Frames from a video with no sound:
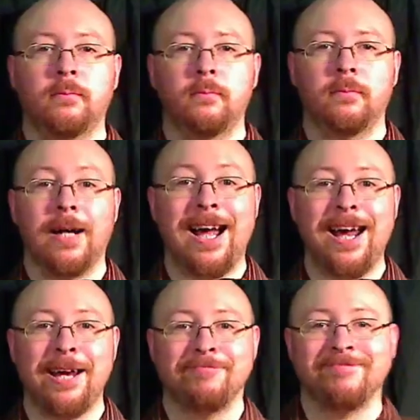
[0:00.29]
Hi,
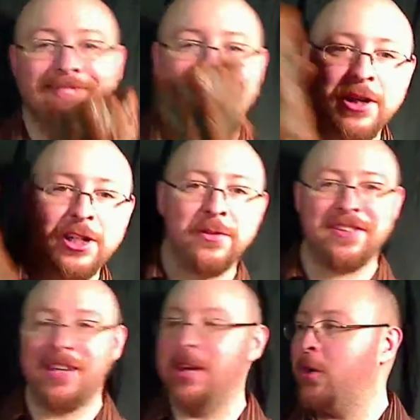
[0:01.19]
Creaturiste
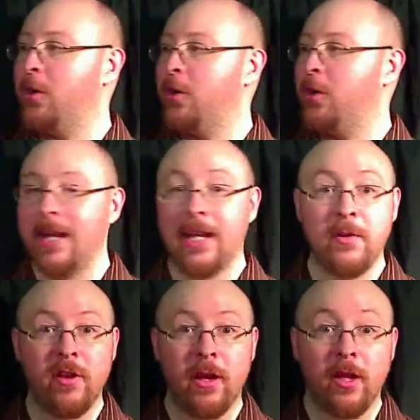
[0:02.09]
here with a
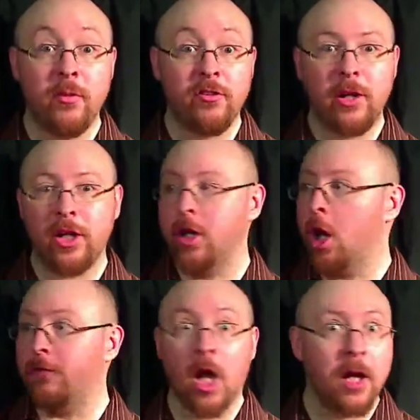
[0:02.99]
demonstration of
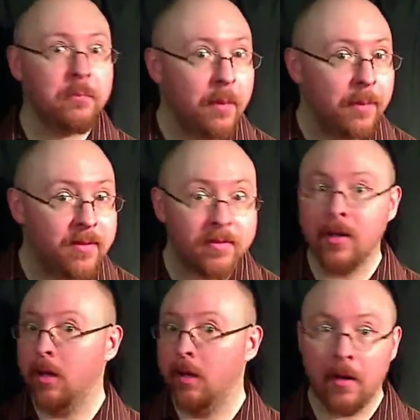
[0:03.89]
not puppets,
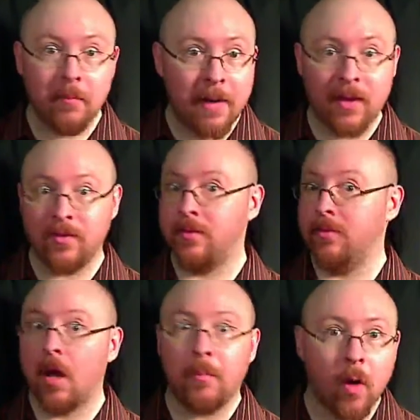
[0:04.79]
not masks,
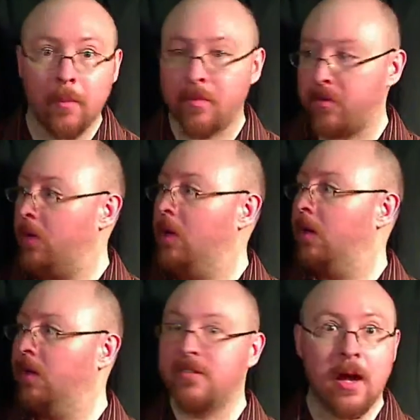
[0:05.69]
not props. This
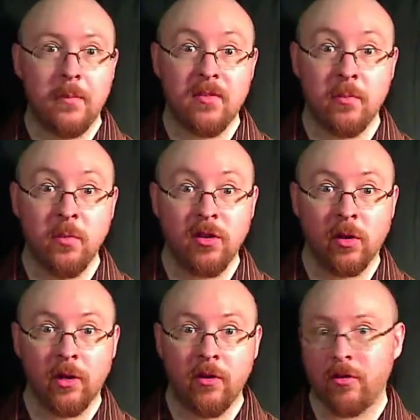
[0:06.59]
time it's musical
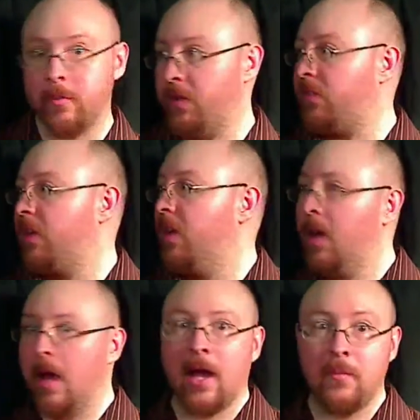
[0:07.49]
instruments.
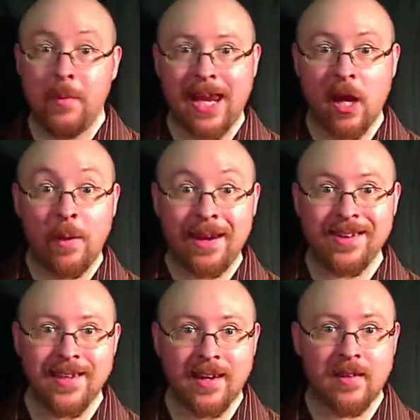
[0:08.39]
I've been making
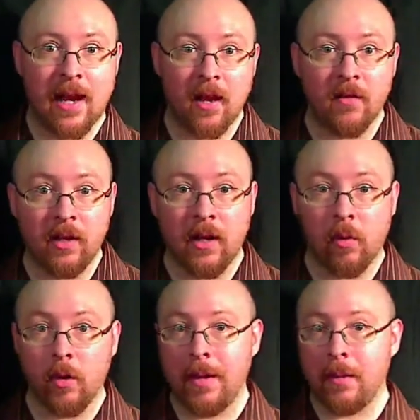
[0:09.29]
Rainsticks and I love it and I want to
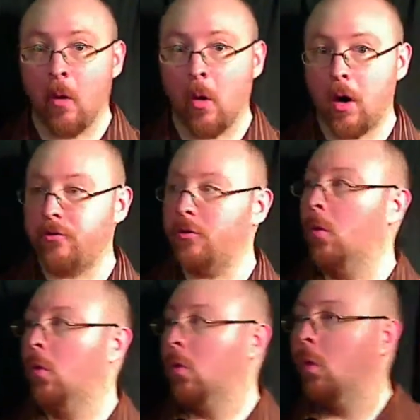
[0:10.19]
make more. So
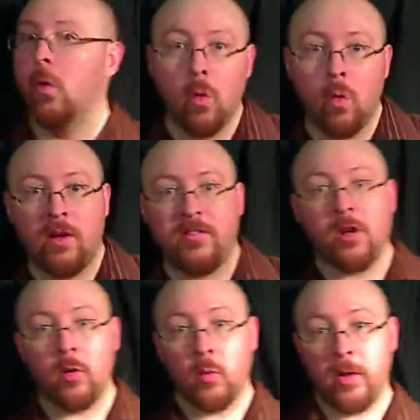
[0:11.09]
let's start
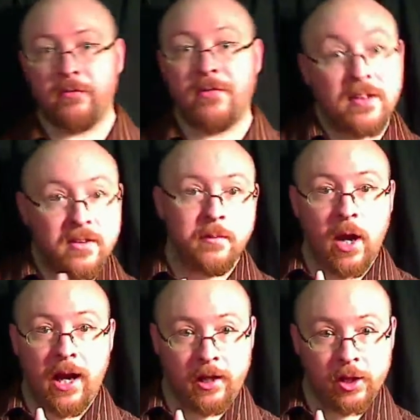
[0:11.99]
with Fantasy
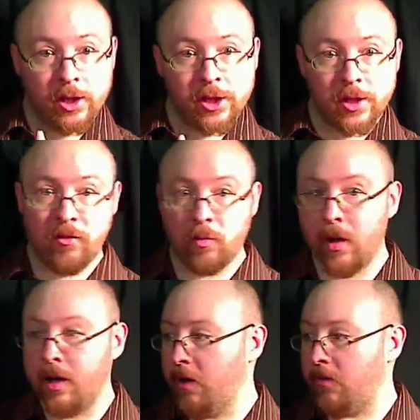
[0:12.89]
Branch. This one
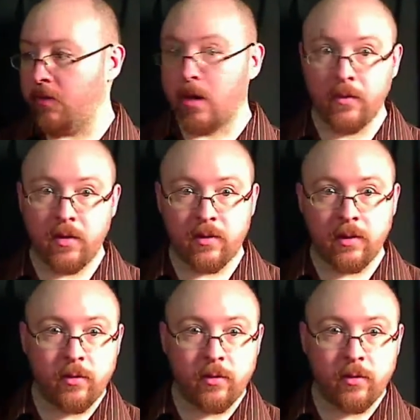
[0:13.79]
is obviously for